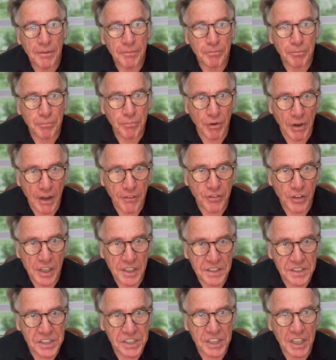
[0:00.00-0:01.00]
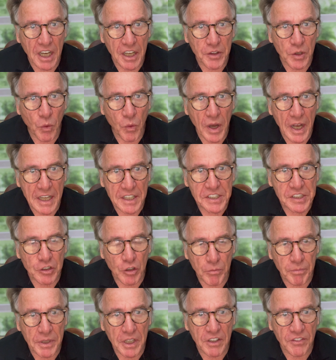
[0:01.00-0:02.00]
preference, otherwise
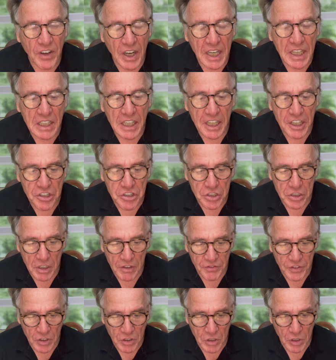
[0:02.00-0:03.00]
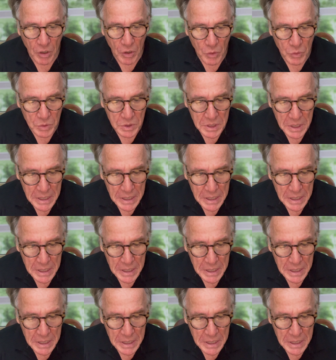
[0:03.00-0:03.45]
there'll be a violation of the code.